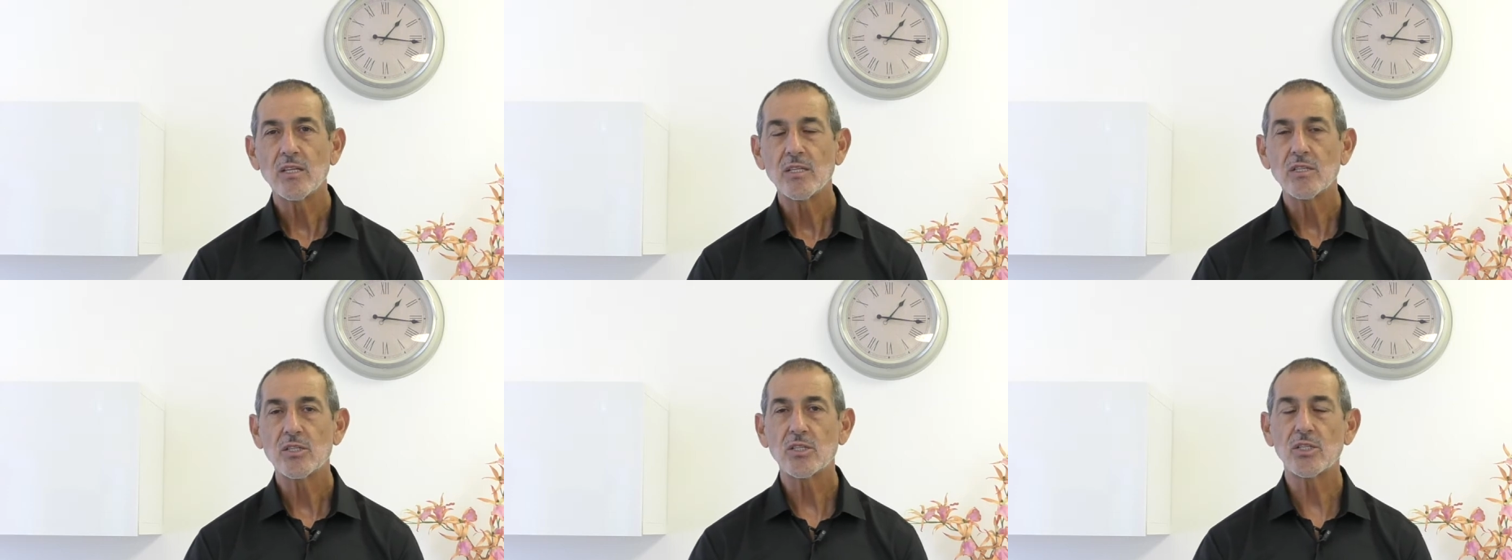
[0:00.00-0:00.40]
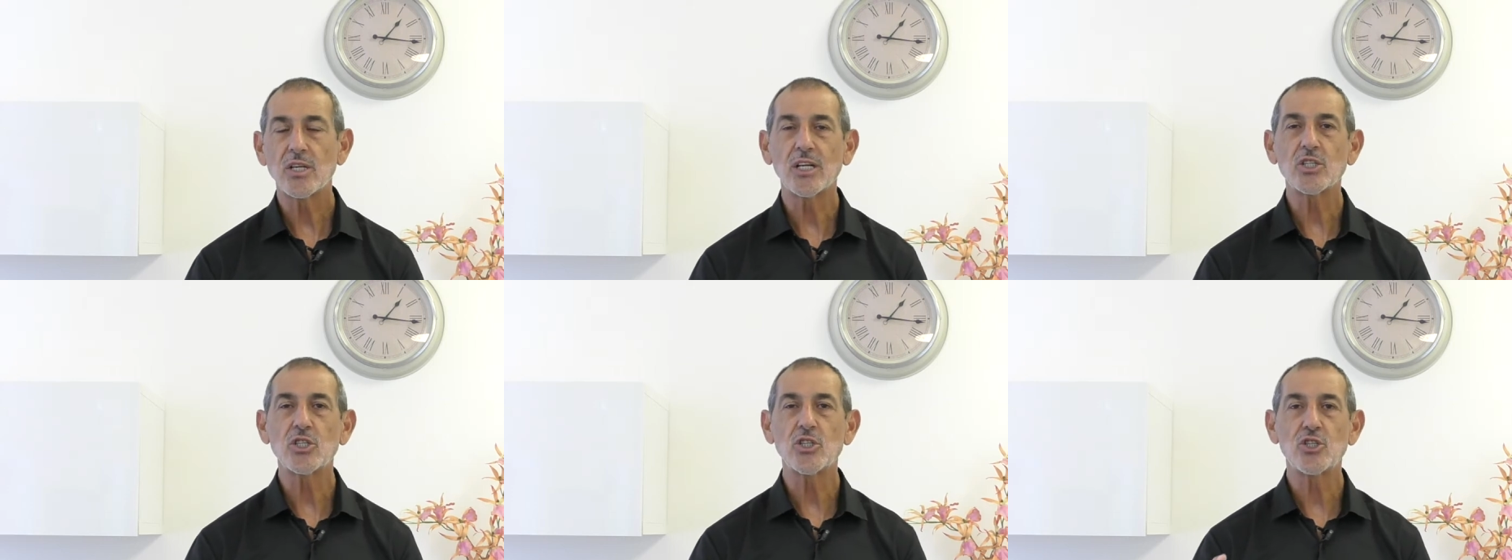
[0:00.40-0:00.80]

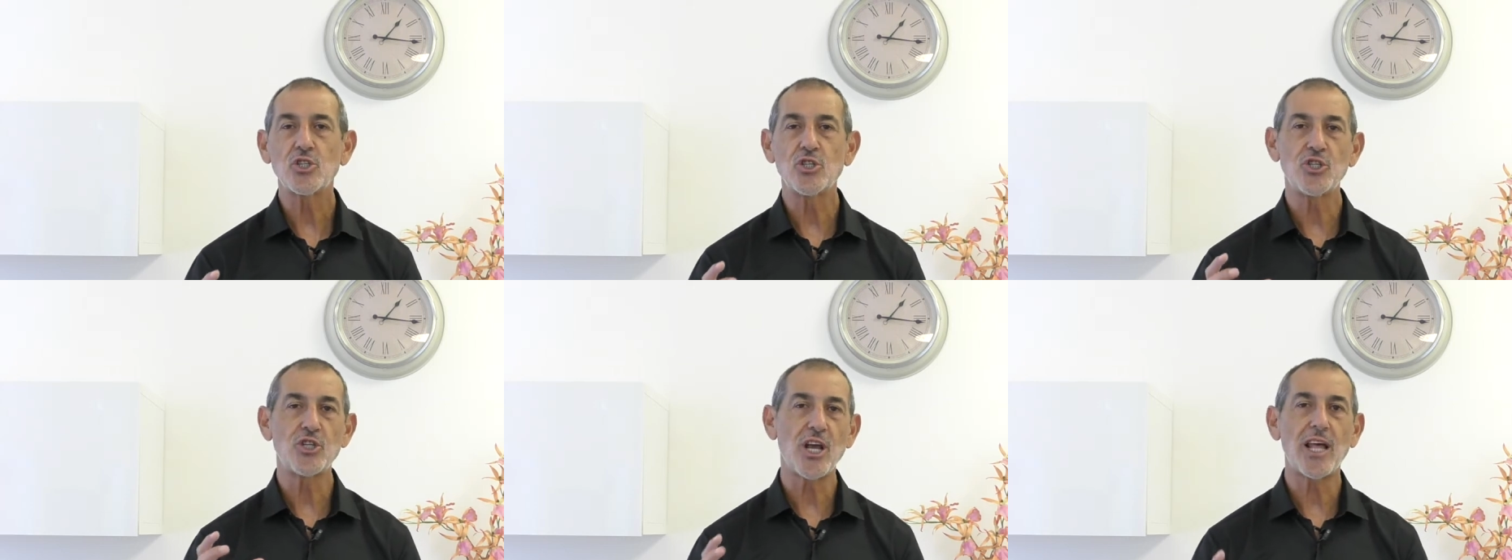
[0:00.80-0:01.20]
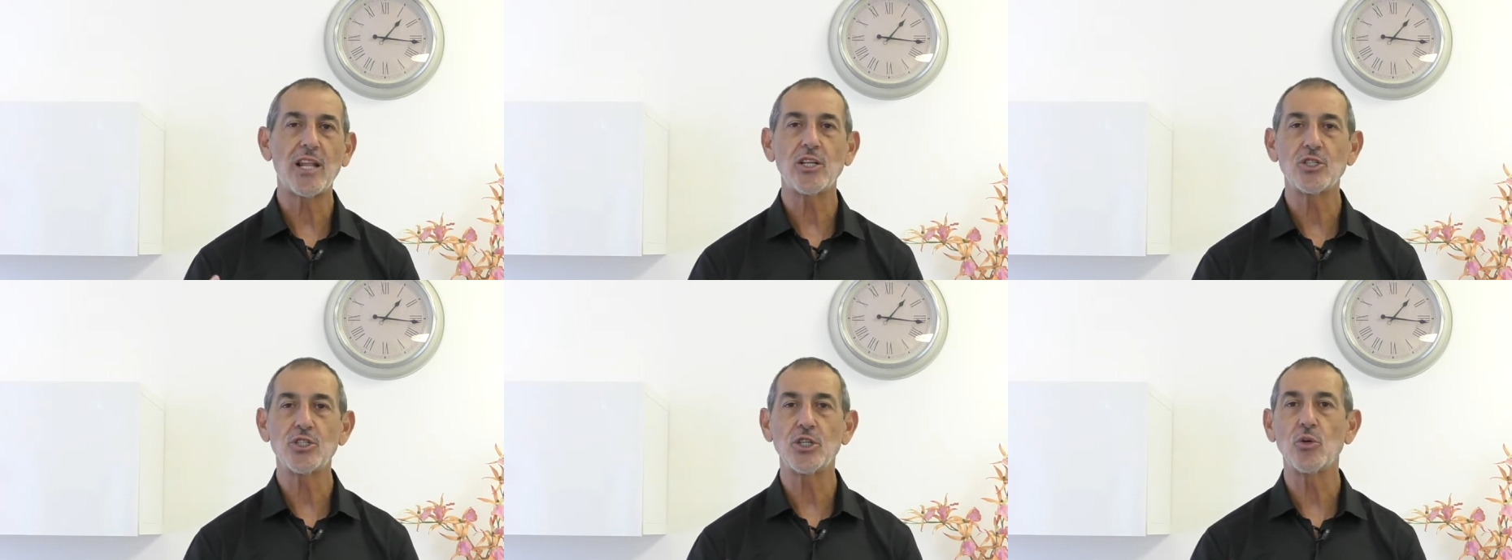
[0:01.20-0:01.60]
such a
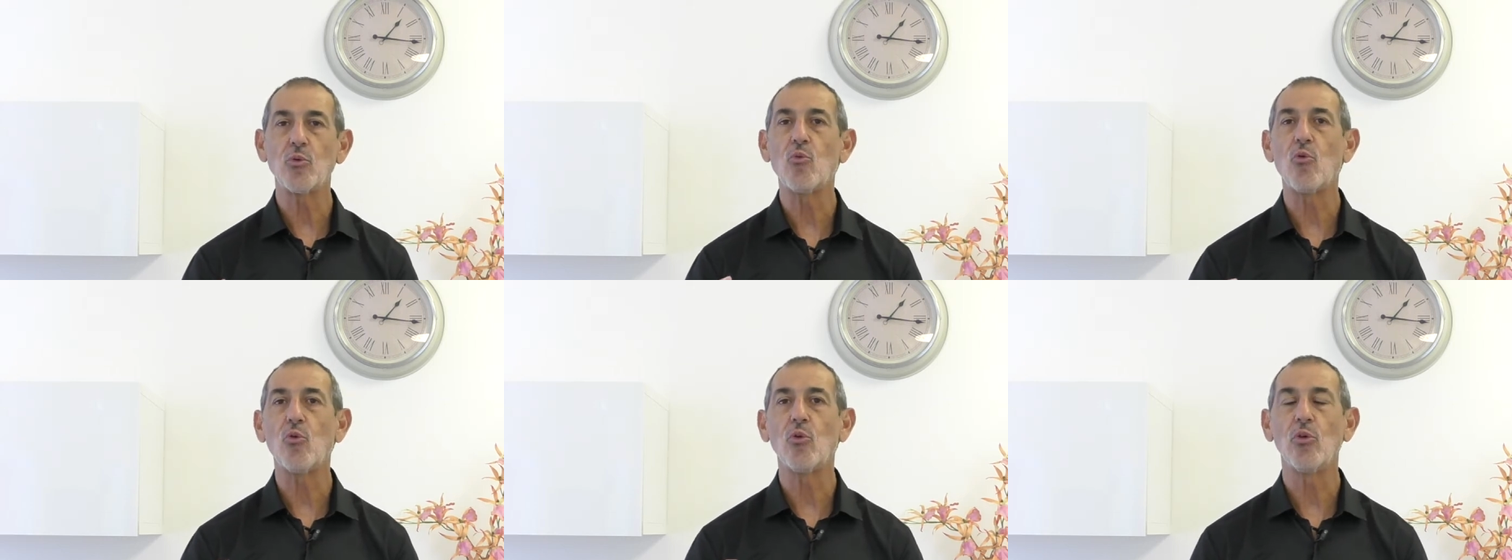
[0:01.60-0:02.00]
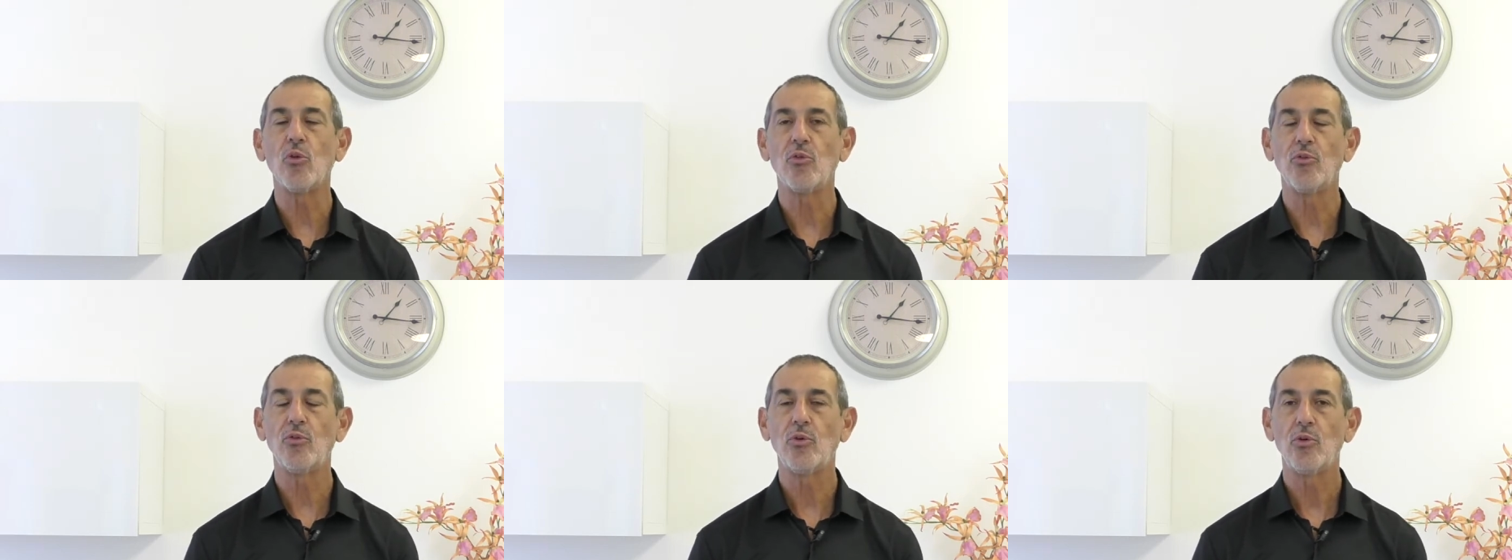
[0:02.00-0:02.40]
challenging
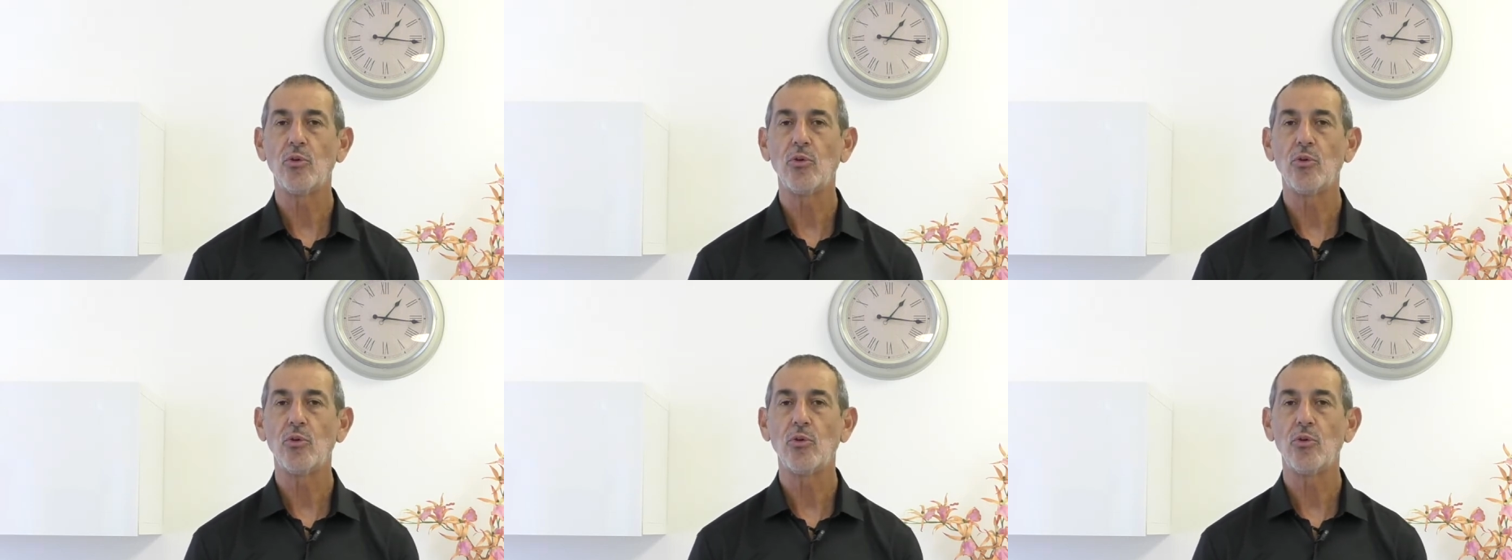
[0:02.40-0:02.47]
world